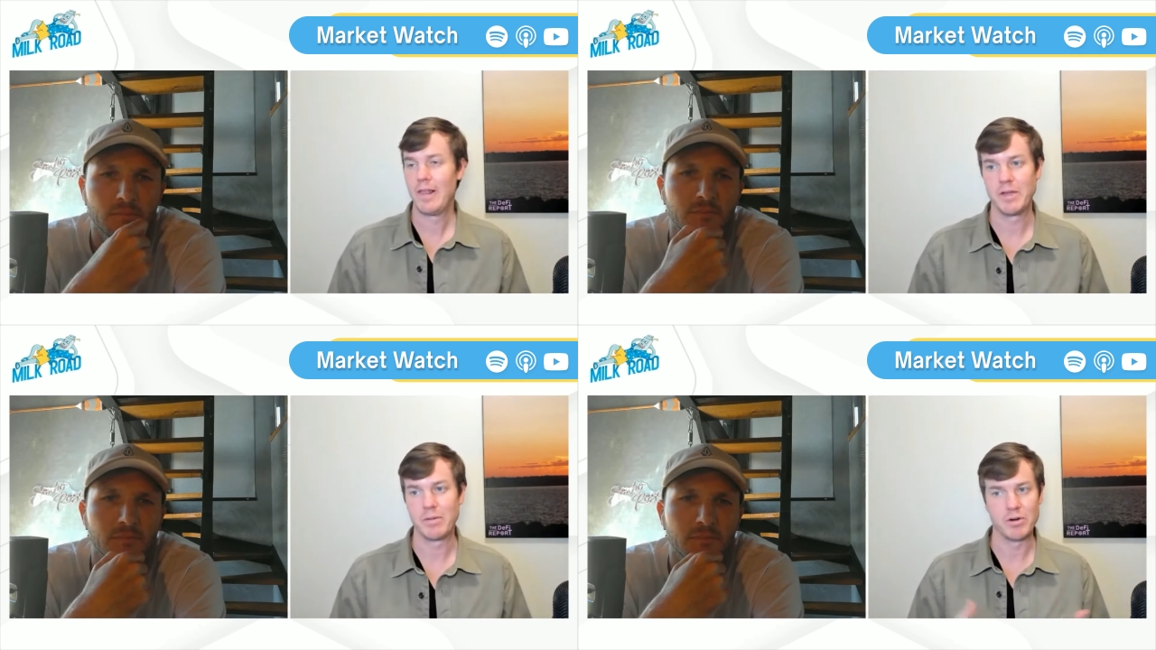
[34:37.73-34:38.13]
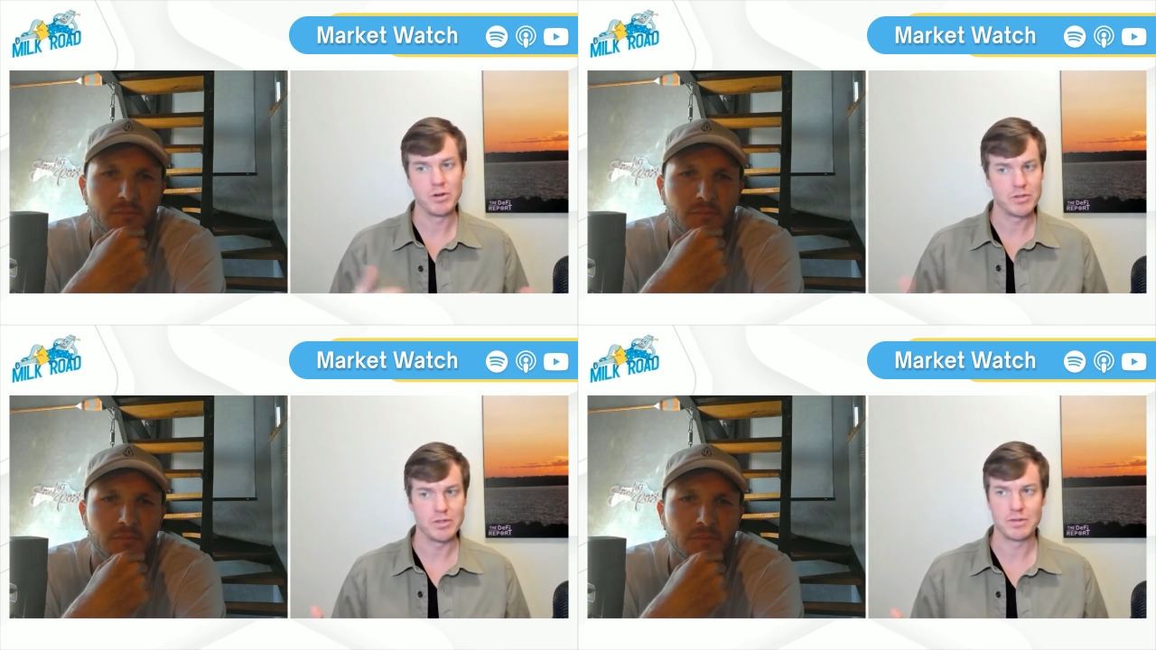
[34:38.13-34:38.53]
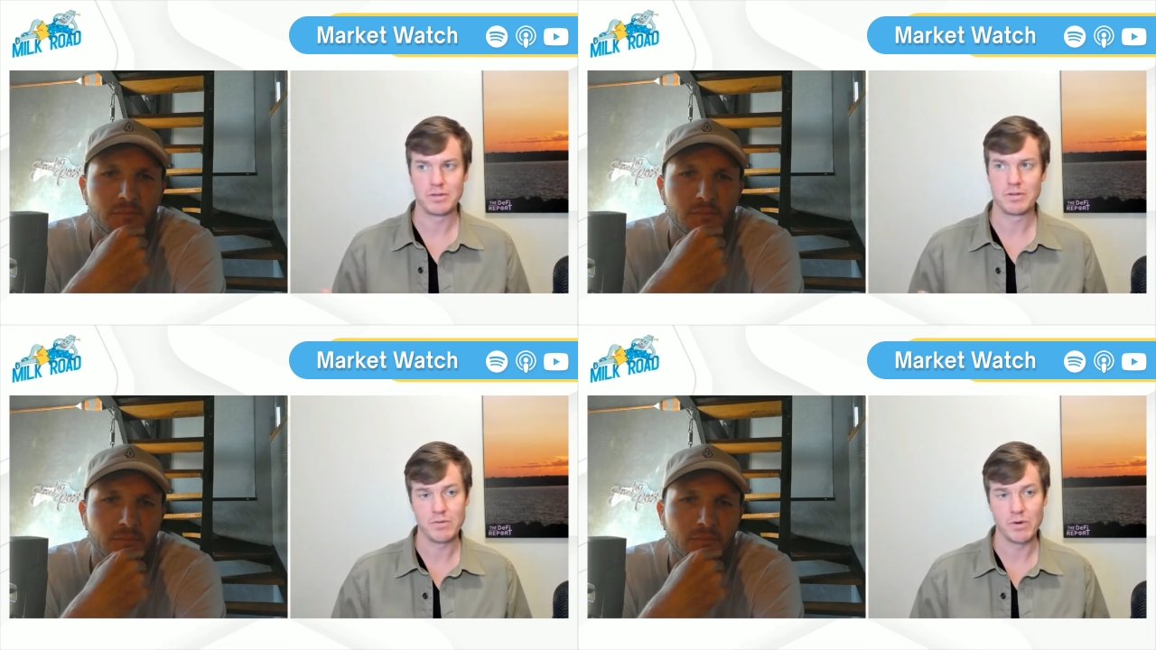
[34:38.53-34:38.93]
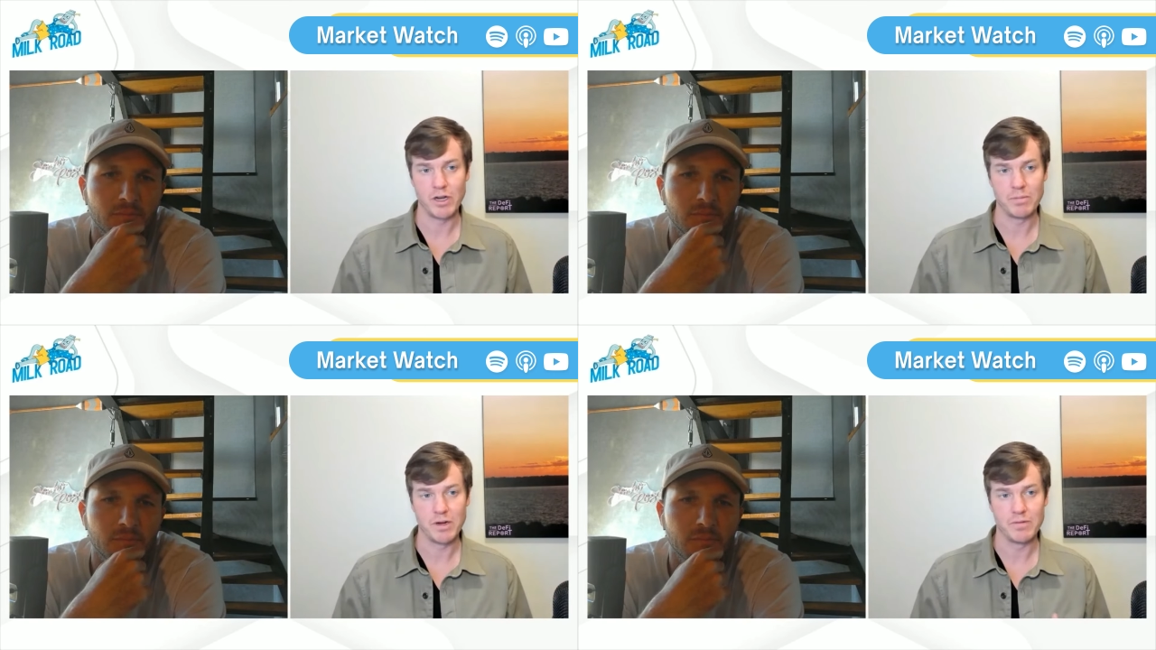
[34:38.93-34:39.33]
Speaker 1: and it produces quite
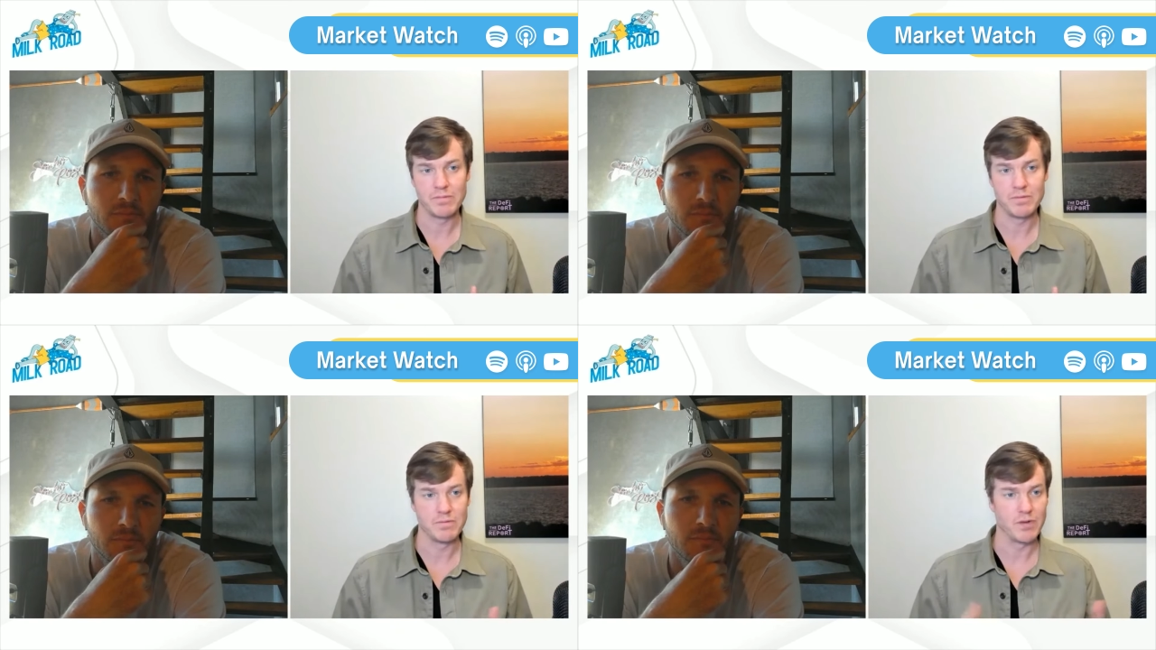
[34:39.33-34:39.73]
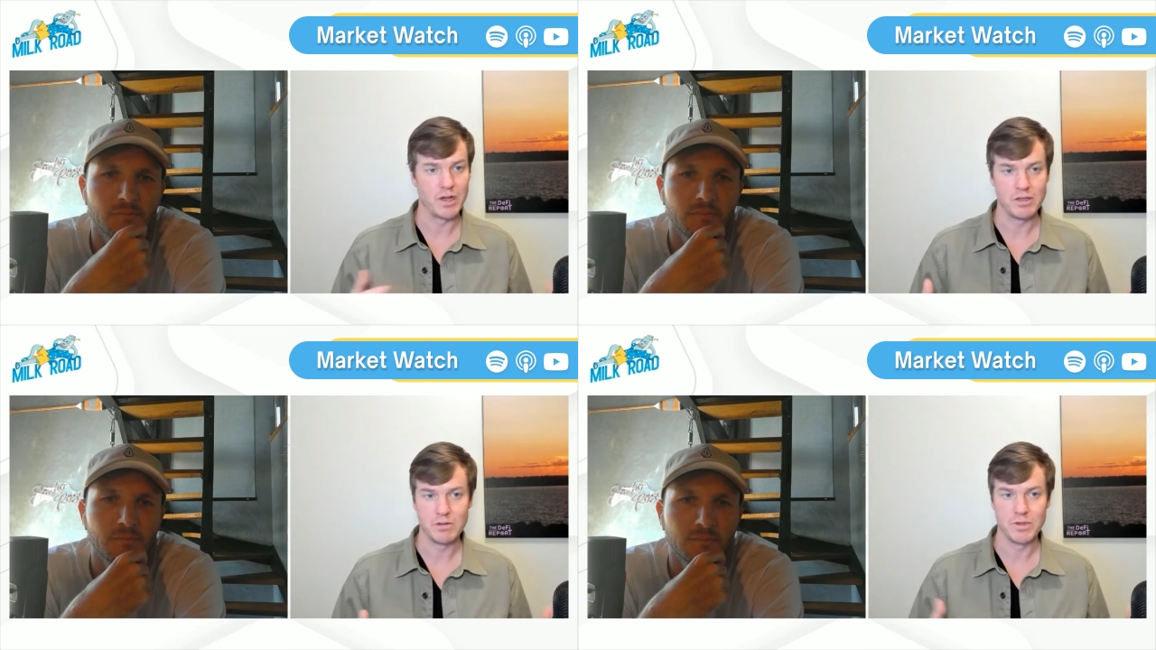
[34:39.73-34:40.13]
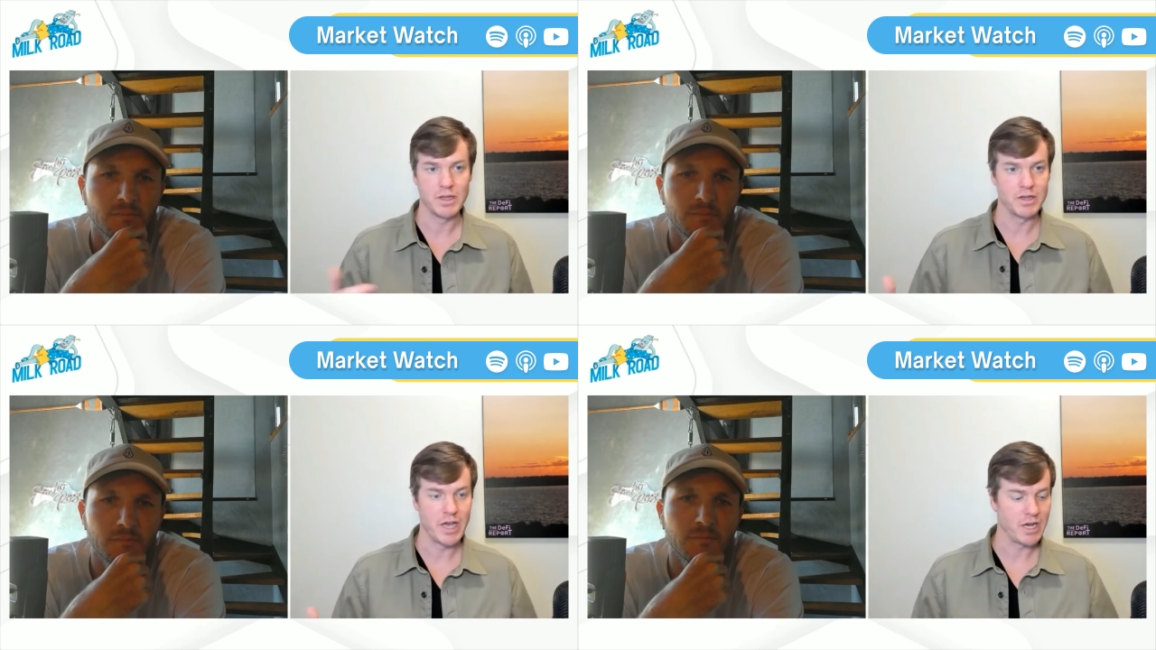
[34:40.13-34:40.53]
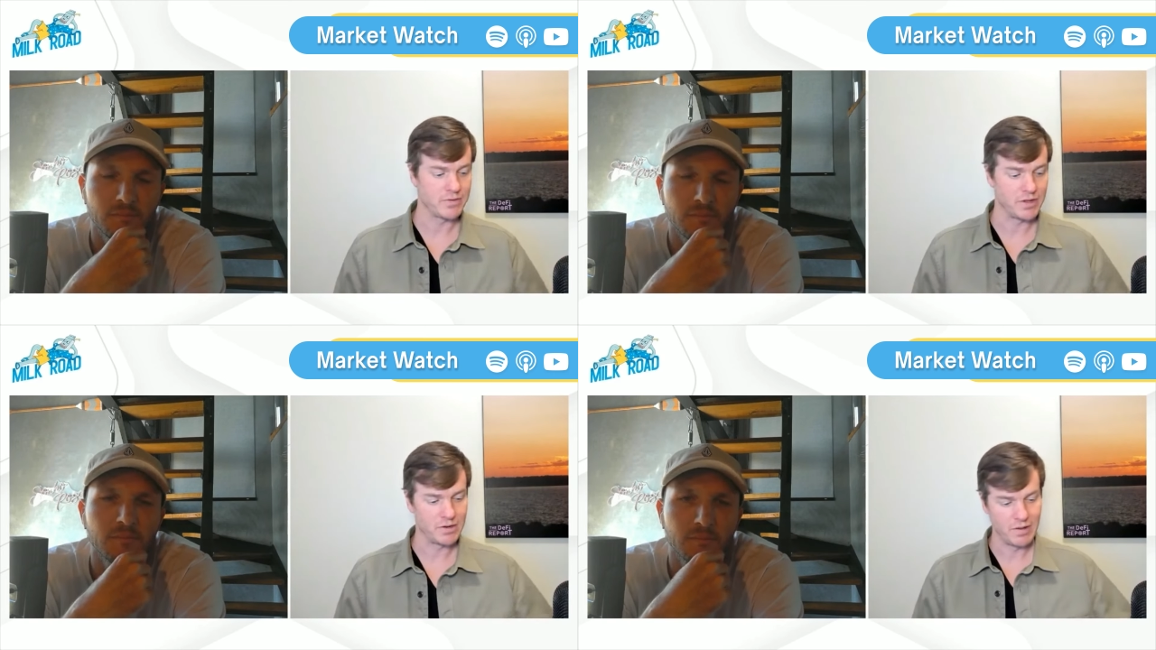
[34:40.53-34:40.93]
a bit of volume and, and cash
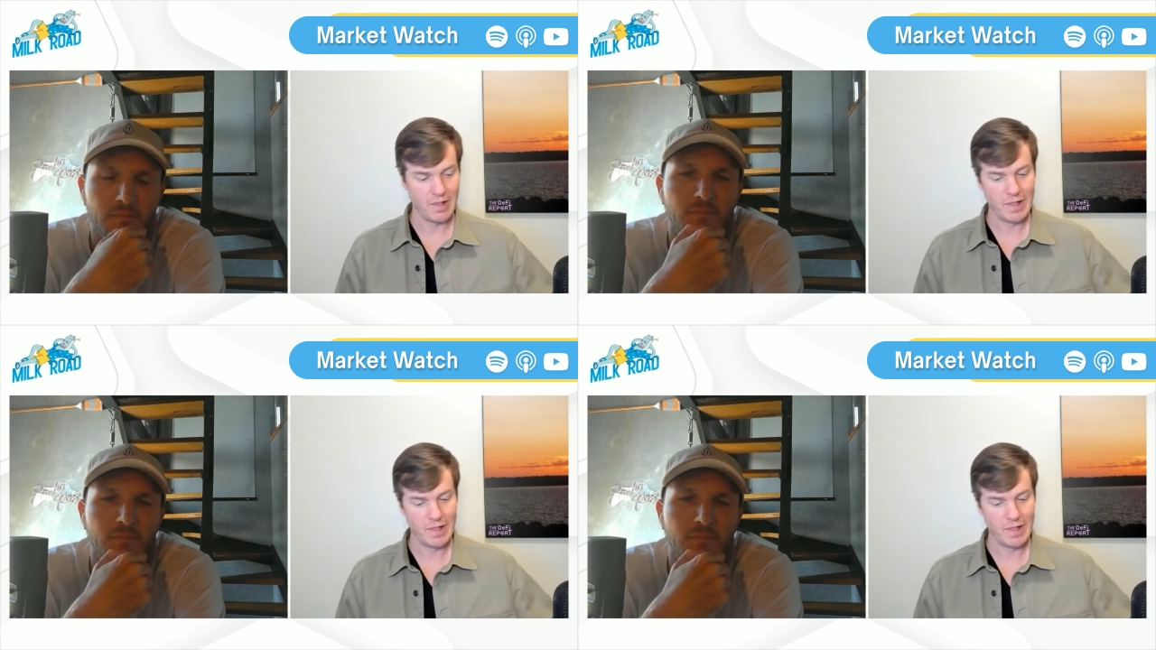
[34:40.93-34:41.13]
flow,